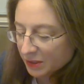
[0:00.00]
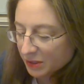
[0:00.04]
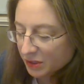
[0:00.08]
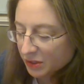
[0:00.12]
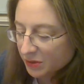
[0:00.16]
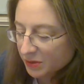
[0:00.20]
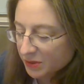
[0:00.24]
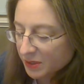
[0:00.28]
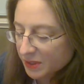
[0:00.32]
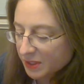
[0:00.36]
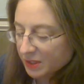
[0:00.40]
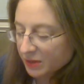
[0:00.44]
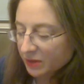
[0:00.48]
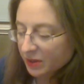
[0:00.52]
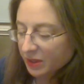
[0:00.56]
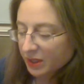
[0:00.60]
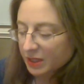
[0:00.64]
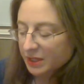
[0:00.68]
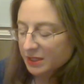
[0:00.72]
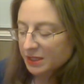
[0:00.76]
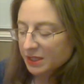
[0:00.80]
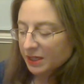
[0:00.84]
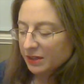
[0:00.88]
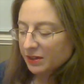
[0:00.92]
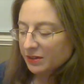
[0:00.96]
2 steel
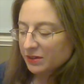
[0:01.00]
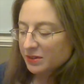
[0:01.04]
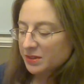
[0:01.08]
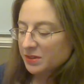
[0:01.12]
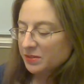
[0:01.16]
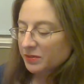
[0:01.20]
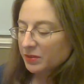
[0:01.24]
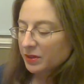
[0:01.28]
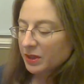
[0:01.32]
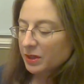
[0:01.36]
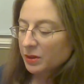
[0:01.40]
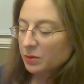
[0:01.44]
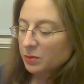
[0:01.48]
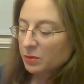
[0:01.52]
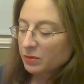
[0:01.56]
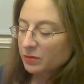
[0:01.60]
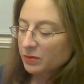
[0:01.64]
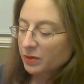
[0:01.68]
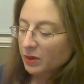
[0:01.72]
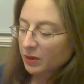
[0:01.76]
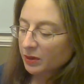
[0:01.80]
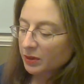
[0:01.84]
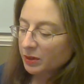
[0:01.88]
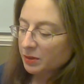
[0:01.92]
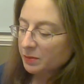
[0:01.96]
containers of equal
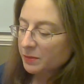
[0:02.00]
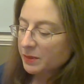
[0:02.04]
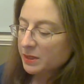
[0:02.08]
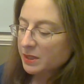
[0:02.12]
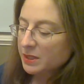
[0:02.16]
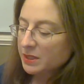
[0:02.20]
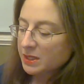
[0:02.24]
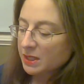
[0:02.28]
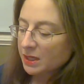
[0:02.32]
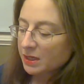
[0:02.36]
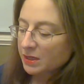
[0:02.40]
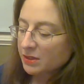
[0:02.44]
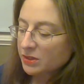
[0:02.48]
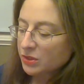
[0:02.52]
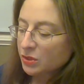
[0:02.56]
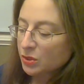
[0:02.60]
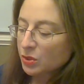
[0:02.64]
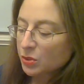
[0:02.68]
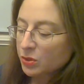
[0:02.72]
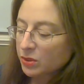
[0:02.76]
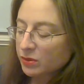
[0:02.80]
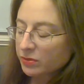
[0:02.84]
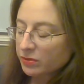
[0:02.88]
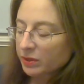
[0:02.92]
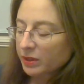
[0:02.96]
volume contain 2
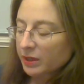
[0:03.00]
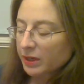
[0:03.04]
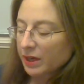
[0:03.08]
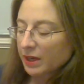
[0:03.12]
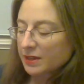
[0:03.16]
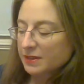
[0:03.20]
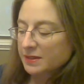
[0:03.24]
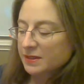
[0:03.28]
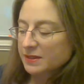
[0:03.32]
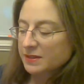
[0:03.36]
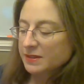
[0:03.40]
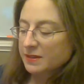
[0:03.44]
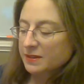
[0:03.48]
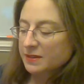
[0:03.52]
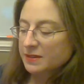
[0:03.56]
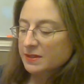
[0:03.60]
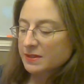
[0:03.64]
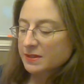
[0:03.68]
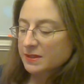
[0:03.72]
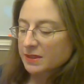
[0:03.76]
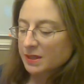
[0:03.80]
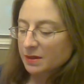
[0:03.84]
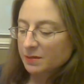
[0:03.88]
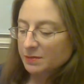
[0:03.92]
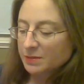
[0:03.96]
different gases at the
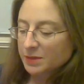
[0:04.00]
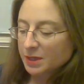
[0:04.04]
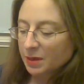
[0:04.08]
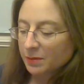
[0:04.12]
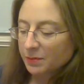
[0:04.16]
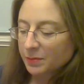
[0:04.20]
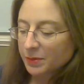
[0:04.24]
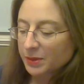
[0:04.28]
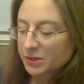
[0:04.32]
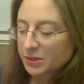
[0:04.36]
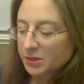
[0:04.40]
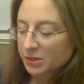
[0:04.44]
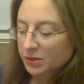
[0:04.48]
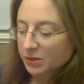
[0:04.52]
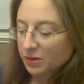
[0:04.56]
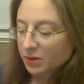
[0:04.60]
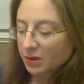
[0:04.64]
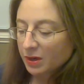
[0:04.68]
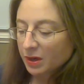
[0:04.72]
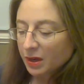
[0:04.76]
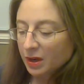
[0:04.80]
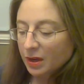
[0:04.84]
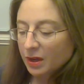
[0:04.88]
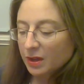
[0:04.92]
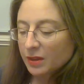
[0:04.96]
same temperature.
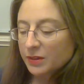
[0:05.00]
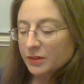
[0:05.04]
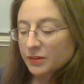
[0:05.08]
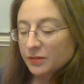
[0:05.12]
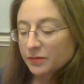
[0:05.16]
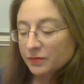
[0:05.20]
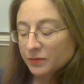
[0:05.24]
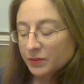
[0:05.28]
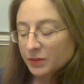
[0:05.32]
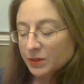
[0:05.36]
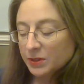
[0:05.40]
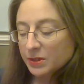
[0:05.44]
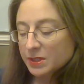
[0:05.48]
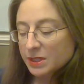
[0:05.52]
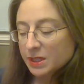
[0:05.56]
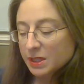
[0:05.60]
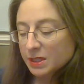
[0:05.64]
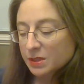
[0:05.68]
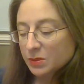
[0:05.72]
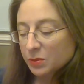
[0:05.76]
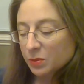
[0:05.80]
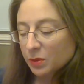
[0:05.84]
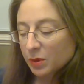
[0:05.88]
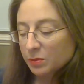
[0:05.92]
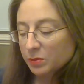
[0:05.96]
The first has
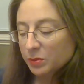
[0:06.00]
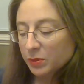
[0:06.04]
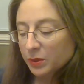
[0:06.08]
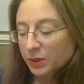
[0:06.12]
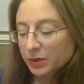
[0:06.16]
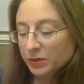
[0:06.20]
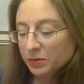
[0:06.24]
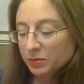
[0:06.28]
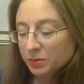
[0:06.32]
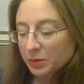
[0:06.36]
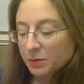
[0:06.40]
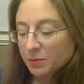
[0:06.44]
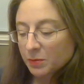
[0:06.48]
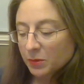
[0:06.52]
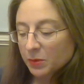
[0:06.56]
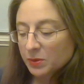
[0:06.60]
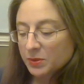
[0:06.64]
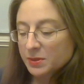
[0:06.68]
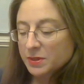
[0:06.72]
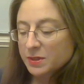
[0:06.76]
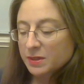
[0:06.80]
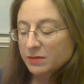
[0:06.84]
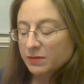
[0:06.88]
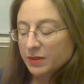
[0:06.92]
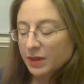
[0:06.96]
1.3
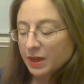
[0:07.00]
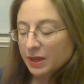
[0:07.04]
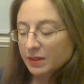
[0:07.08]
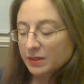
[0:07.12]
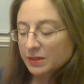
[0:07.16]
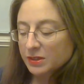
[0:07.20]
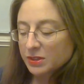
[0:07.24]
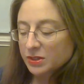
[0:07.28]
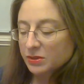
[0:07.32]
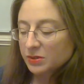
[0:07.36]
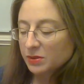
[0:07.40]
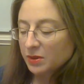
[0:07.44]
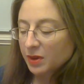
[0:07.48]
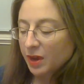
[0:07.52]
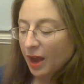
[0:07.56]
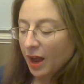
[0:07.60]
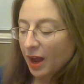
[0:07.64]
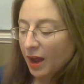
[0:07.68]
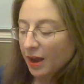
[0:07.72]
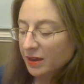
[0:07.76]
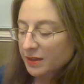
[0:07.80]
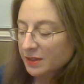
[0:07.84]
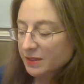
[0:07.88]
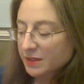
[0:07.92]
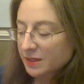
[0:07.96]
moles of N2
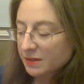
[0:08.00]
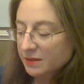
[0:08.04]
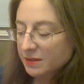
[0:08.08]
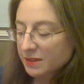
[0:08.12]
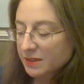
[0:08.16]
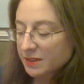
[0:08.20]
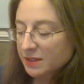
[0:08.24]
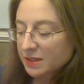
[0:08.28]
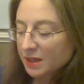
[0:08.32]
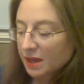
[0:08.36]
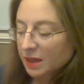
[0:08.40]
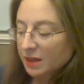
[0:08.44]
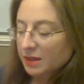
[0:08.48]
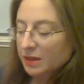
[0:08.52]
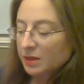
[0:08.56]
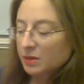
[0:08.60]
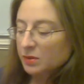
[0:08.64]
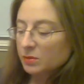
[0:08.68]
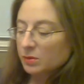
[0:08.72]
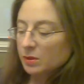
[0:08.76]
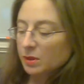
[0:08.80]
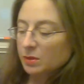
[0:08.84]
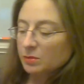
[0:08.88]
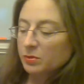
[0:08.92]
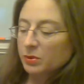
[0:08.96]
gas and the second
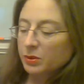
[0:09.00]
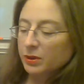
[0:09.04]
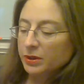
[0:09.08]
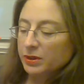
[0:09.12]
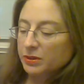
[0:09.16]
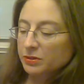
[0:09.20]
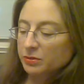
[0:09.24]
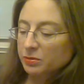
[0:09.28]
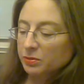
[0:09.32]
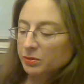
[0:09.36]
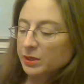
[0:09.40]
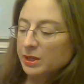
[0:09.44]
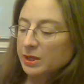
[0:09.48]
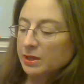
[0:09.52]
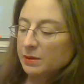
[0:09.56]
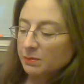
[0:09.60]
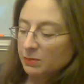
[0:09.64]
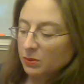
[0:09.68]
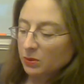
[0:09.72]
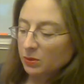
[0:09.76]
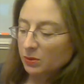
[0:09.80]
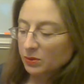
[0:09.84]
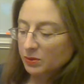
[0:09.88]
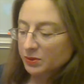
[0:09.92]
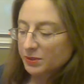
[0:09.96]
1.3
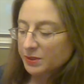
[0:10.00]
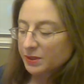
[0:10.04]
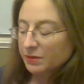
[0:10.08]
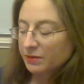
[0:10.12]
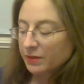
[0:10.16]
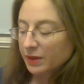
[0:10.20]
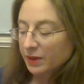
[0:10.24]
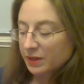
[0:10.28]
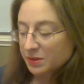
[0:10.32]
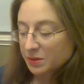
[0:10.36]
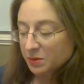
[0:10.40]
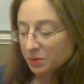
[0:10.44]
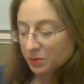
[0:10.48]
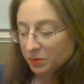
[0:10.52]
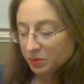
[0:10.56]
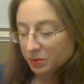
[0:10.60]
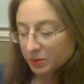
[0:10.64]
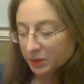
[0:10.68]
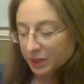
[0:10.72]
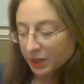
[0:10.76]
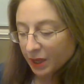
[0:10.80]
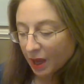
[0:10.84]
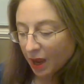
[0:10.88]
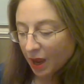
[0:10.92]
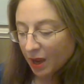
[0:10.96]
moles of
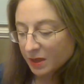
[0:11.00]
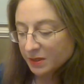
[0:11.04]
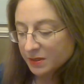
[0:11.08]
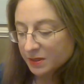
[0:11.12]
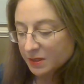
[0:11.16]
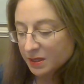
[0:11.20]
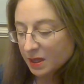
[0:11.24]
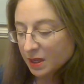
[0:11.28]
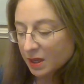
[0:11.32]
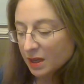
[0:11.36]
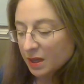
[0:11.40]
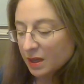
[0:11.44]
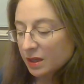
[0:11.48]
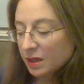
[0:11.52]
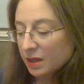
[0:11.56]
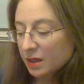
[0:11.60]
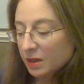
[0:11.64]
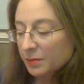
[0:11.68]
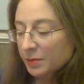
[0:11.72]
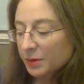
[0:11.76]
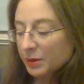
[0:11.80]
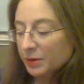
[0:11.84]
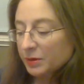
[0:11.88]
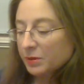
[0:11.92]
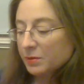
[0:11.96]
SO3 gas.
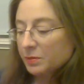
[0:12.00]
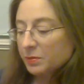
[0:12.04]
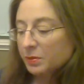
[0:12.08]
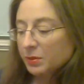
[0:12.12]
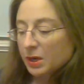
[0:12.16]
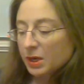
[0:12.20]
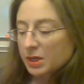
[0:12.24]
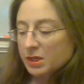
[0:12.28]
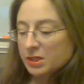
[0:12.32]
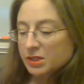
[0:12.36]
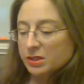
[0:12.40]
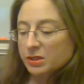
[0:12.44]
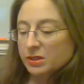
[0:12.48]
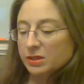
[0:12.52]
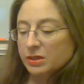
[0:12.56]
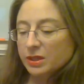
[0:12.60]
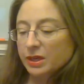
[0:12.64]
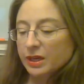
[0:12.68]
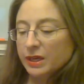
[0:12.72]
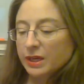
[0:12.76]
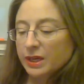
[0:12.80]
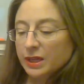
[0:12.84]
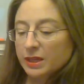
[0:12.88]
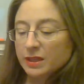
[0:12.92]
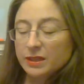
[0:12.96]
Compare the pressure
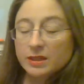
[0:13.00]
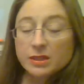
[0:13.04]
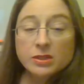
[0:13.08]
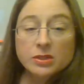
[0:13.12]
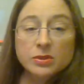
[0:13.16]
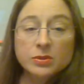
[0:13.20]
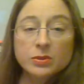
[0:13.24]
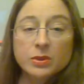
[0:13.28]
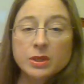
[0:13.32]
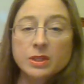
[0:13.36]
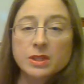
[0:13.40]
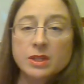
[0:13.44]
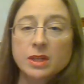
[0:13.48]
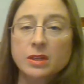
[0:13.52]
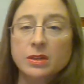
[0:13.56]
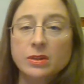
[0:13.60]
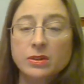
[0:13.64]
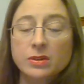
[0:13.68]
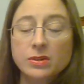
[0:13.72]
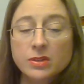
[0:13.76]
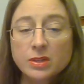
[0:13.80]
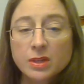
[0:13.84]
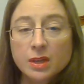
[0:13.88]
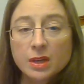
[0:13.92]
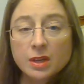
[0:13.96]
in the 2
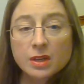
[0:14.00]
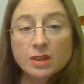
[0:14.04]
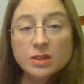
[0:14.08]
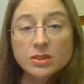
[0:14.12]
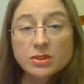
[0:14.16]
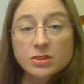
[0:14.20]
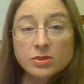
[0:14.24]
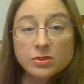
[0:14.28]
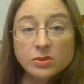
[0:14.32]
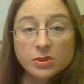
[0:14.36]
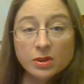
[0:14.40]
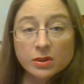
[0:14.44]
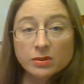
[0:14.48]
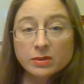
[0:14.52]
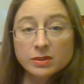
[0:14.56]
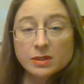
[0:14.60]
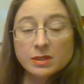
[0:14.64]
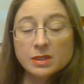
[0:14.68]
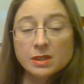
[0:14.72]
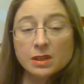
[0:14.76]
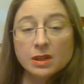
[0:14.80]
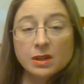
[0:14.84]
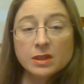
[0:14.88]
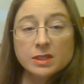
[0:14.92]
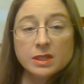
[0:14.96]
containers. So Dalton's
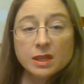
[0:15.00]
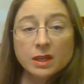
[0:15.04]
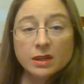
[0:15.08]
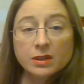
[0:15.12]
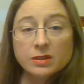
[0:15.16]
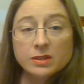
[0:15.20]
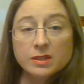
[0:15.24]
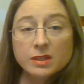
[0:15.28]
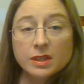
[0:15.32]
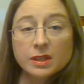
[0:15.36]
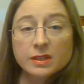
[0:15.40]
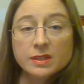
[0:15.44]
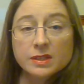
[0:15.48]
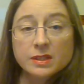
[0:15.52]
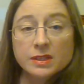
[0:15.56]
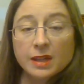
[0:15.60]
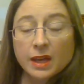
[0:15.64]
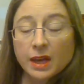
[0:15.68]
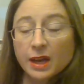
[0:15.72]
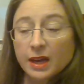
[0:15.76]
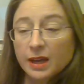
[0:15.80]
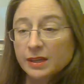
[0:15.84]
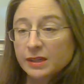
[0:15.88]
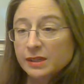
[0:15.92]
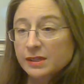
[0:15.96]
law tells us
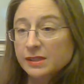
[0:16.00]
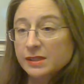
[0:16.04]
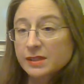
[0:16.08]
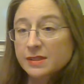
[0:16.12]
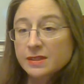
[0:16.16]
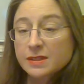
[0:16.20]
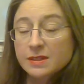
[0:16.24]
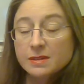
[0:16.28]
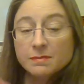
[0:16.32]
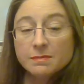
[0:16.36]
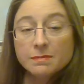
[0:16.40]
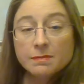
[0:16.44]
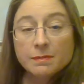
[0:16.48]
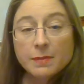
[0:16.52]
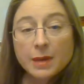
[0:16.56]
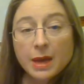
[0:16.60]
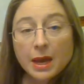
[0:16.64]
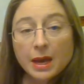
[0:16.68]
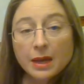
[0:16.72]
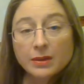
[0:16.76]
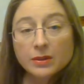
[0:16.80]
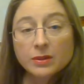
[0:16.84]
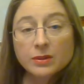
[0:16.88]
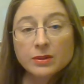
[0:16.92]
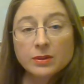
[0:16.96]
that it doesn't
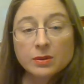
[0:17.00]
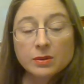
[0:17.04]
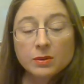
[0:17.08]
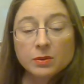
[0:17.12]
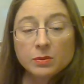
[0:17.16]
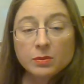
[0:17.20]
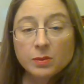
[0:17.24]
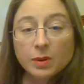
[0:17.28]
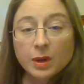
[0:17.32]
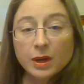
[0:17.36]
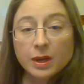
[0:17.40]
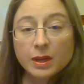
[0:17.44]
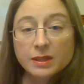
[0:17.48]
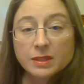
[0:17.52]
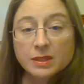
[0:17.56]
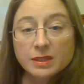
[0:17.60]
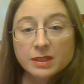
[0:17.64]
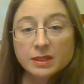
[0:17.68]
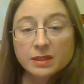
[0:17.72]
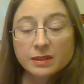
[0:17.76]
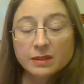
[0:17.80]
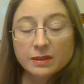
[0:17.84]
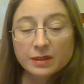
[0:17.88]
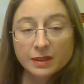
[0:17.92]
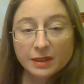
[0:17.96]
matter what
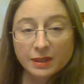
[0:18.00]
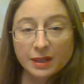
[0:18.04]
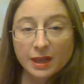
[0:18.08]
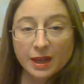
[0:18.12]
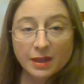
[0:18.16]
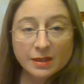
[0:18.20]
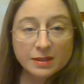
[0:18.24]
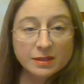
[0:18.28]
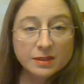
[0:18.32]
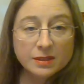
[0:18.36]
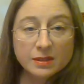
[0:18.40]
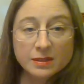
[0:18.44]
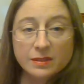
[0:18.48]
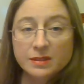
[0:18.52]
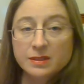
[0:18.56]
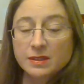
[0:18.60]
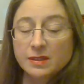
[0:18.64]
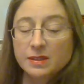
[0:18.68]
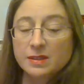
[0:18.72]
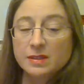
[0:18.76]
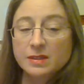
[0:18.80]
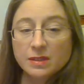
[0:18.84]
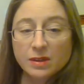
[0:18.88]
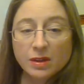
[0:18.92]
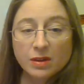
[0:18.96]
the gas
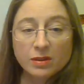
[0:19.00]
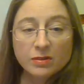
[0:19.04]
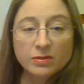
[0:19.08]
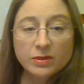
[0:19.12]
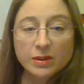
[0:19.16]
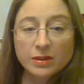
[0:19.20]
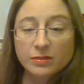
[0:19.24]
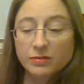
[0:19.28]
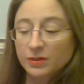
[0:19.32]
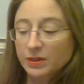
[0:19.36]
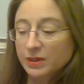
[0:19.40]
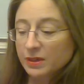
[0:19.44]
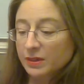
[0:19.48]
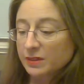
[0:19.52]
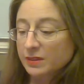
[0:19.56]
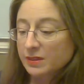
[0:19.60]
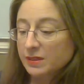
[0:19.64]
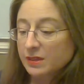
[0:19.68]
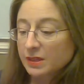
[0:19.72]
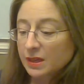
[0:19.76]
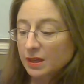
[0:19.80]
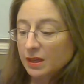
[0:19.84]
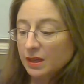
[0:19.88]
consists of. If it's